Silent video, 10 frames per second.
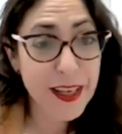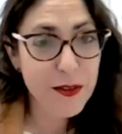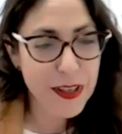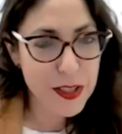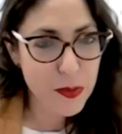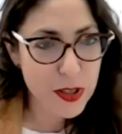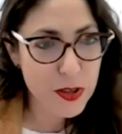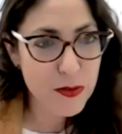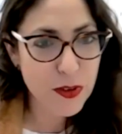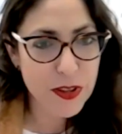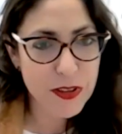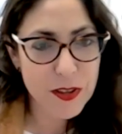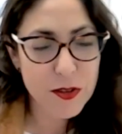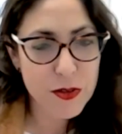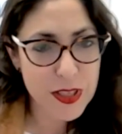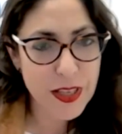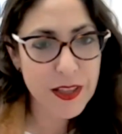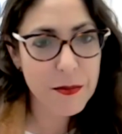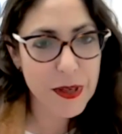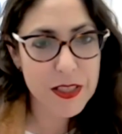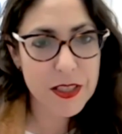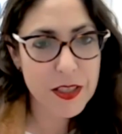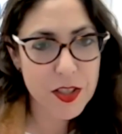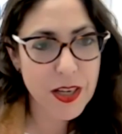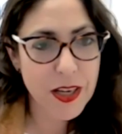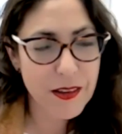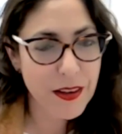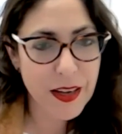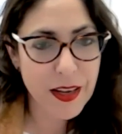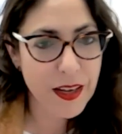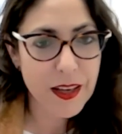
Many of us want to volunteer to send the message that